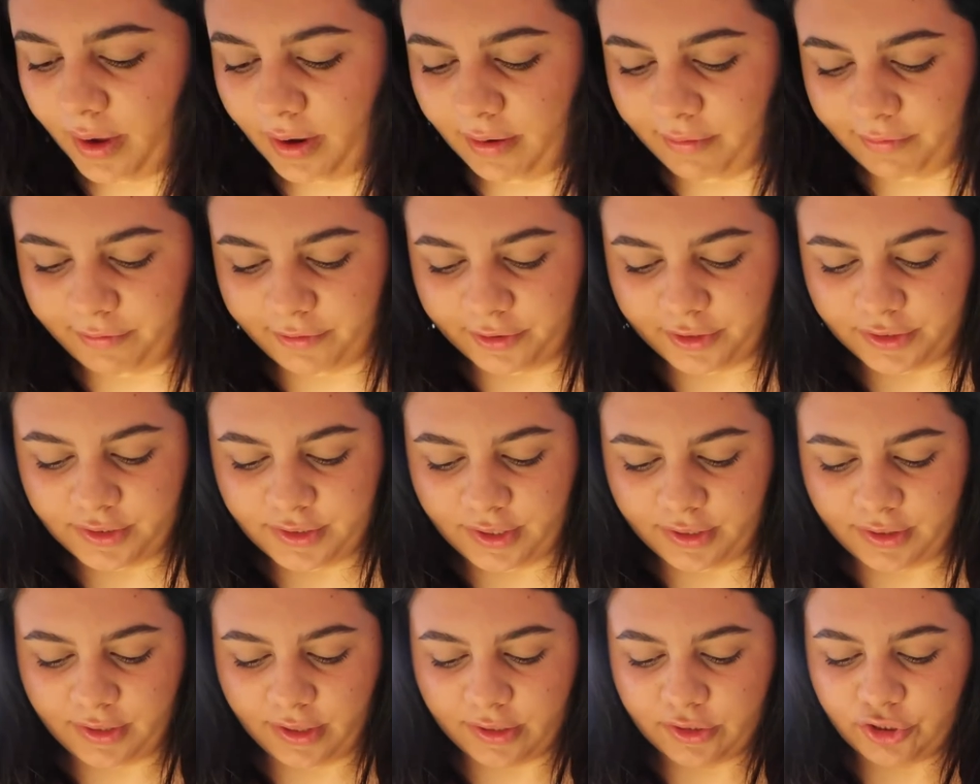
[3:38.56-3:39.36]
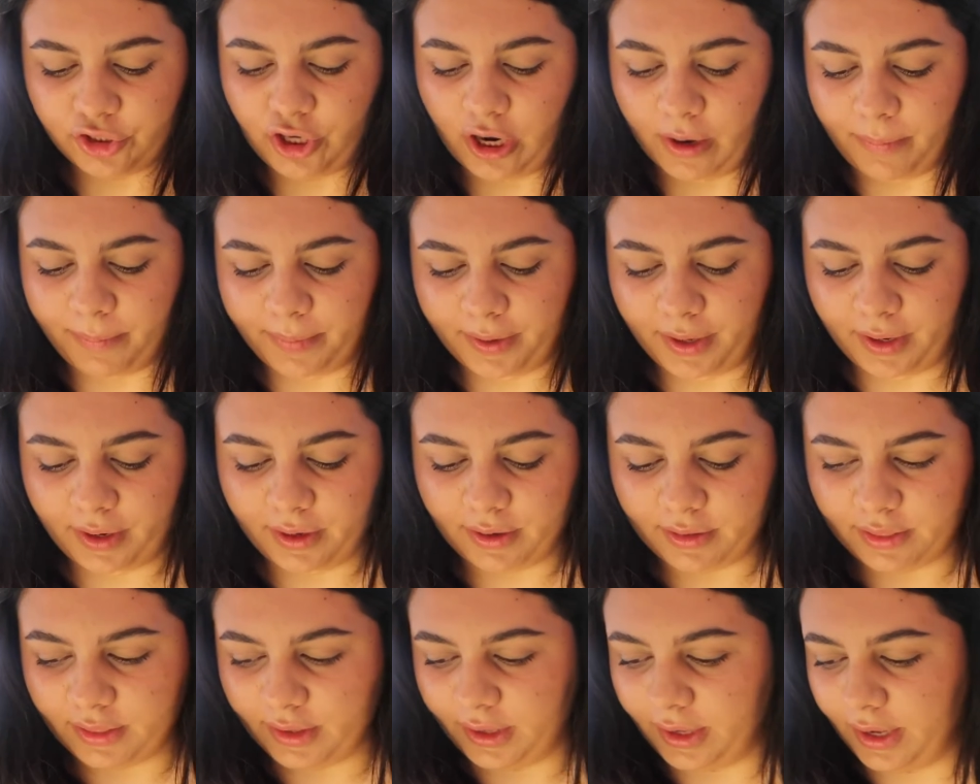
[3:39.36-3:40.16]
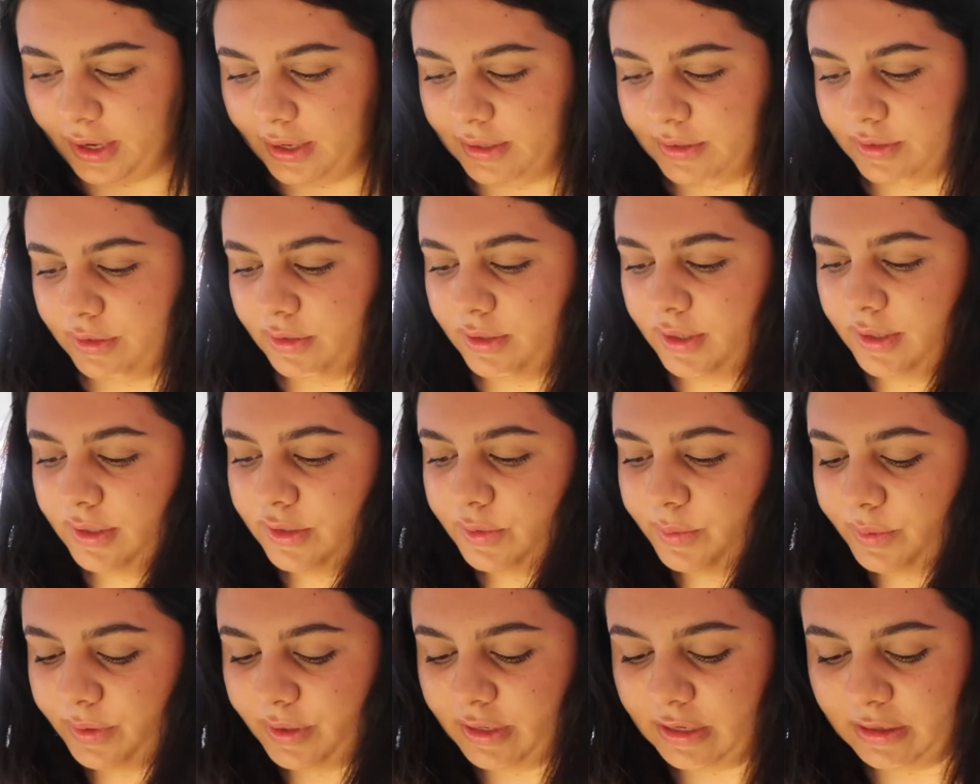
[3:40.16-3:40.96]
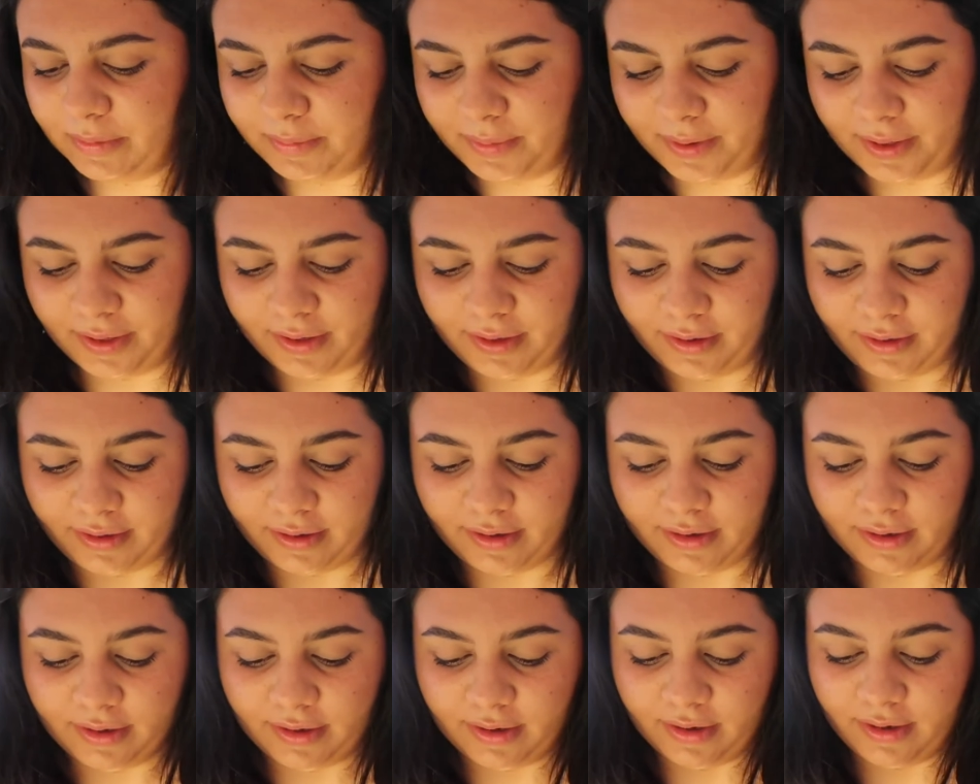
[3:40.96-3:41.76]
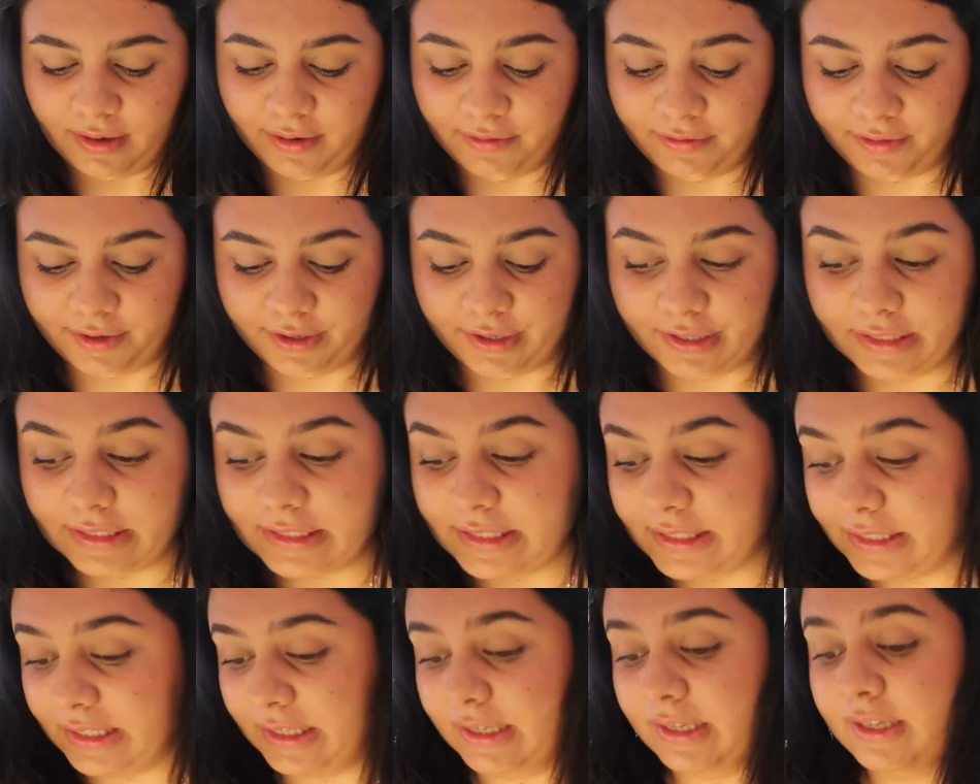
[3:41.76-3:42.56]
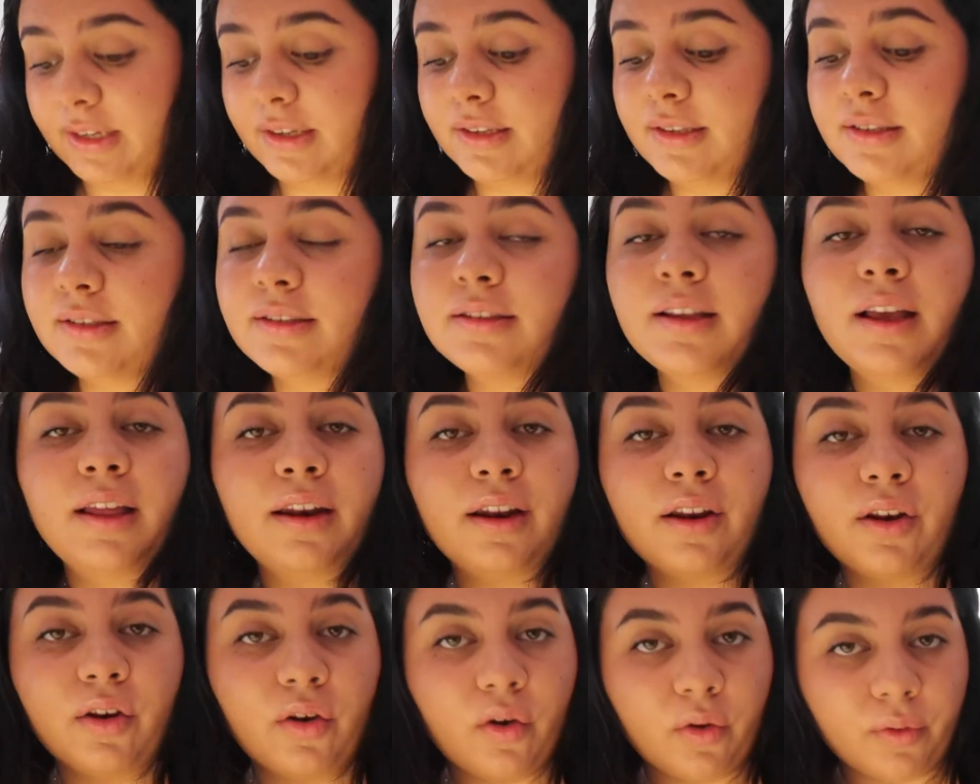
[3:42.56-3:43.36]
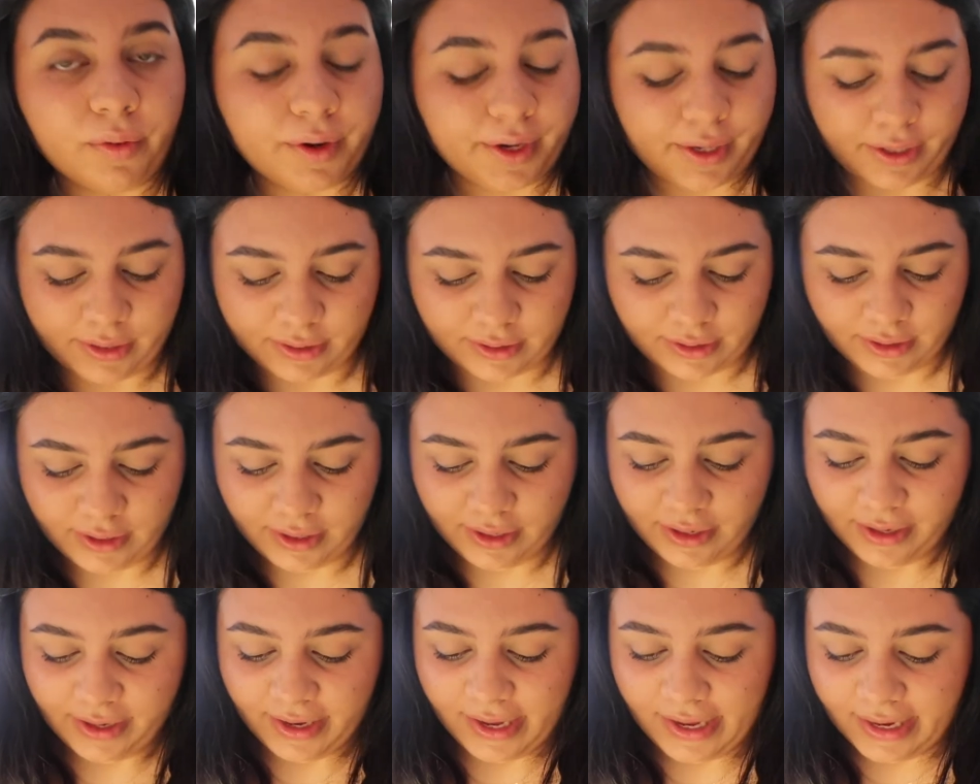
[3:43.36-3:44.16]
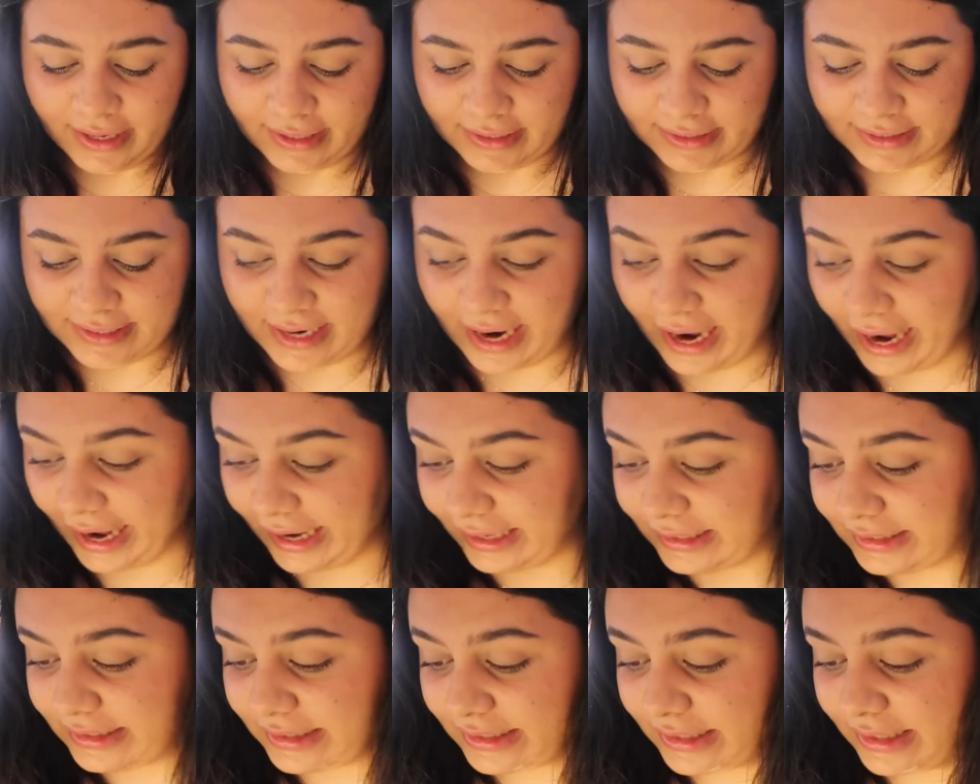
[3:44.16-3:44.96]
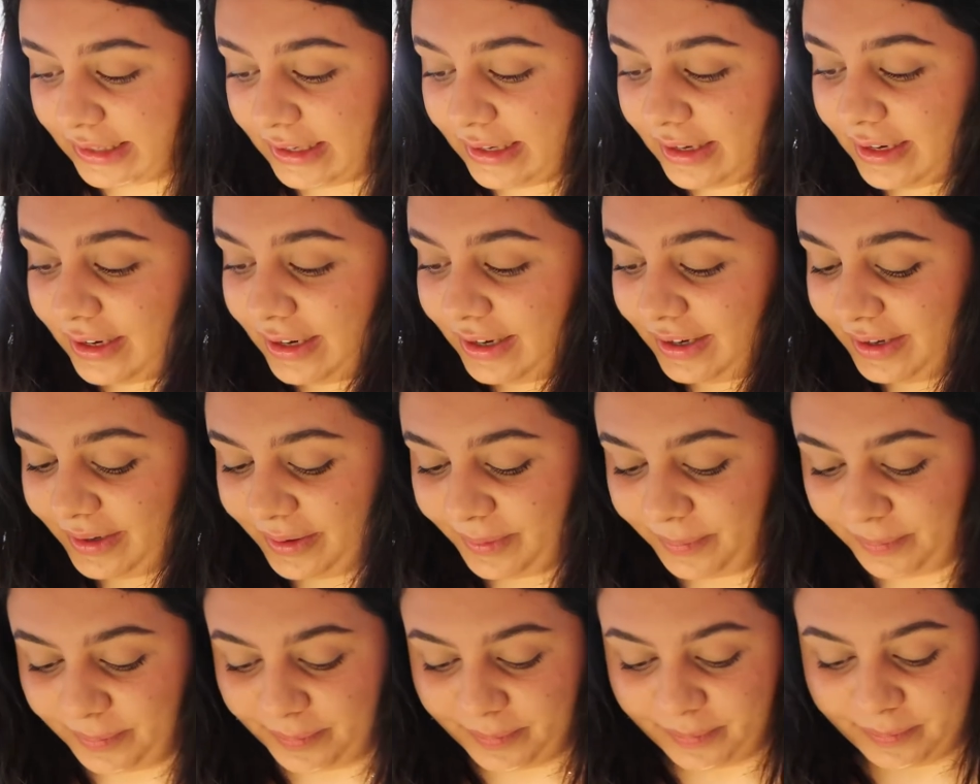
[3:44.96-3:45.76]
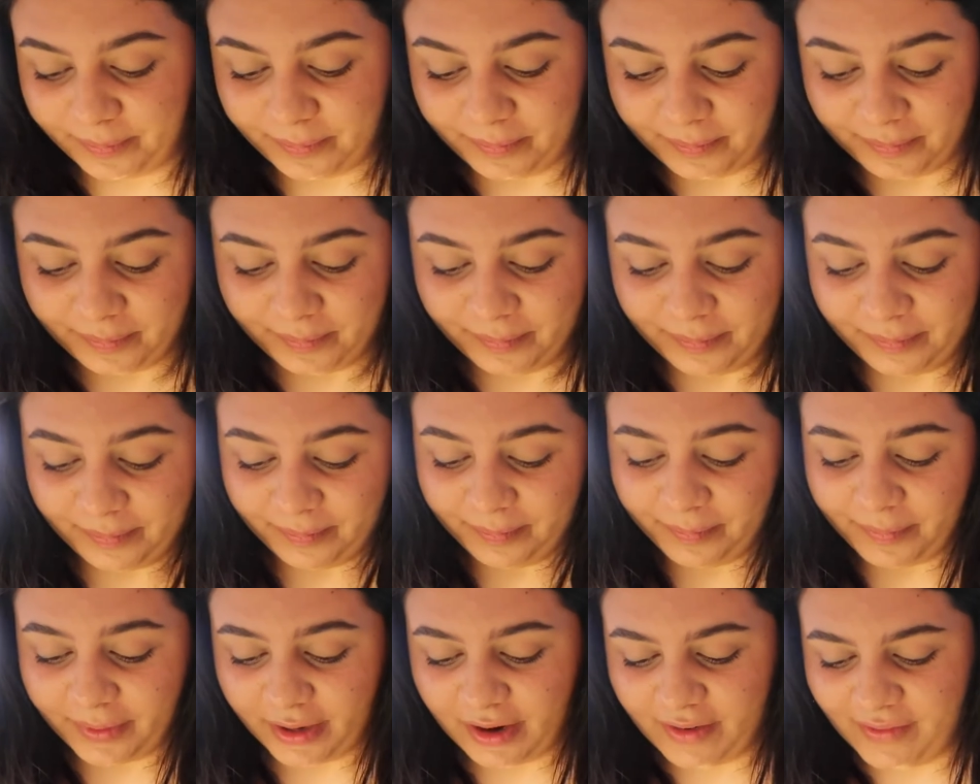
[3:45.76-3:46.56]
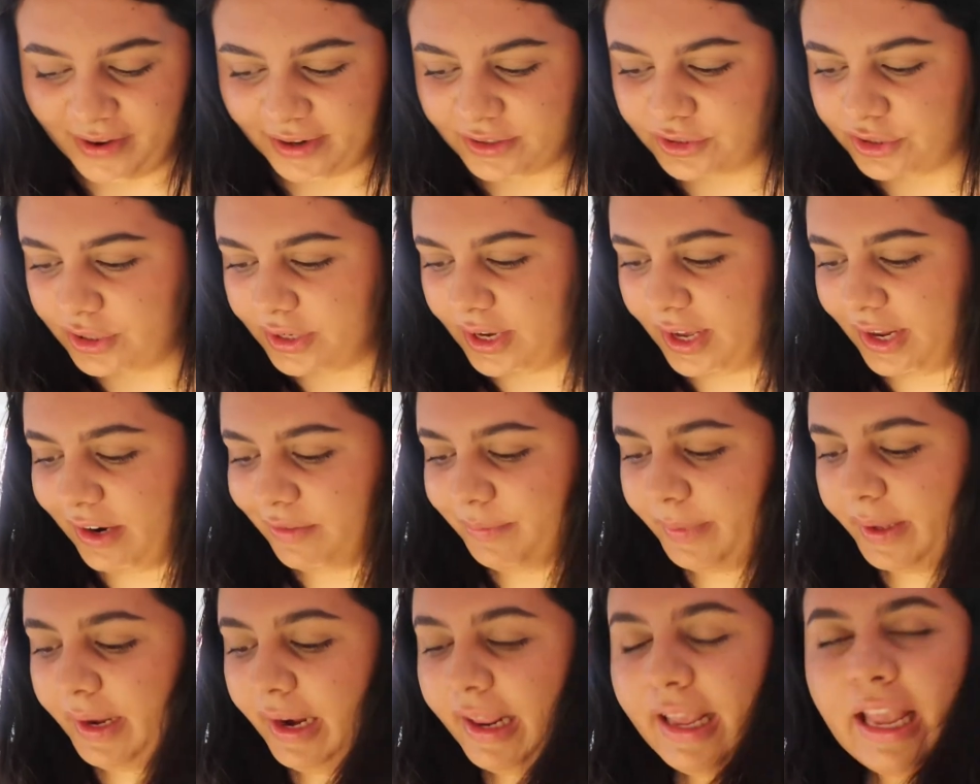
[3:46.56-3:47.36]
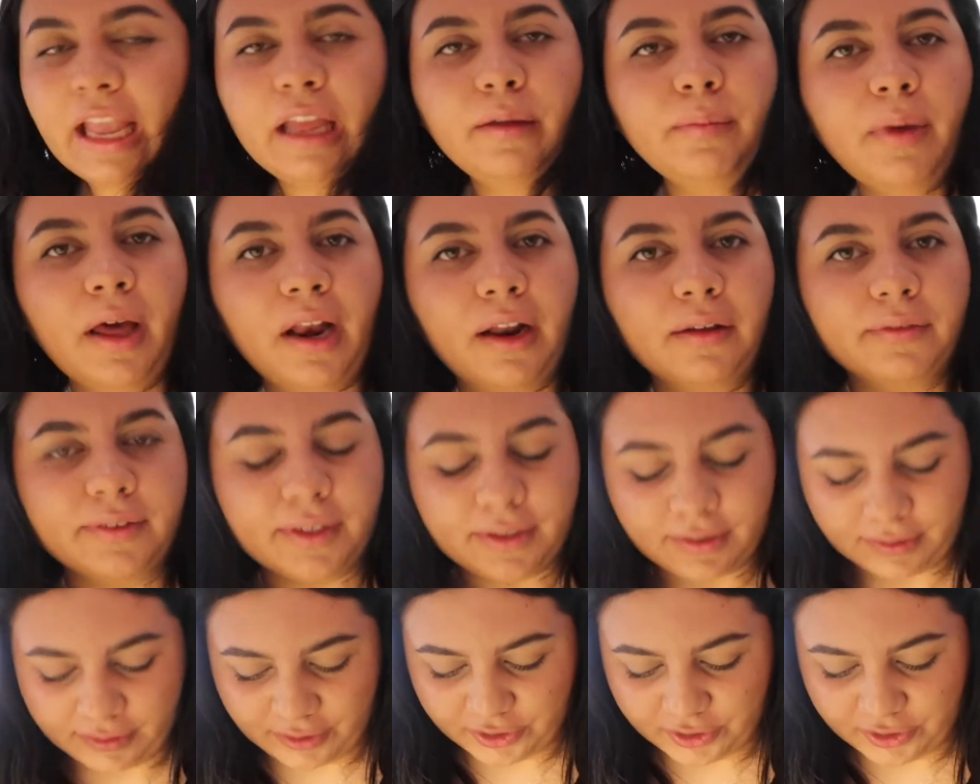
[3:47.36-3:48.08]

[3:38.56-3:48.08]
At first I thought chopping the hazelnuts were gonna be a very tedious and annoying task, but I've actually kind of made a game out of it.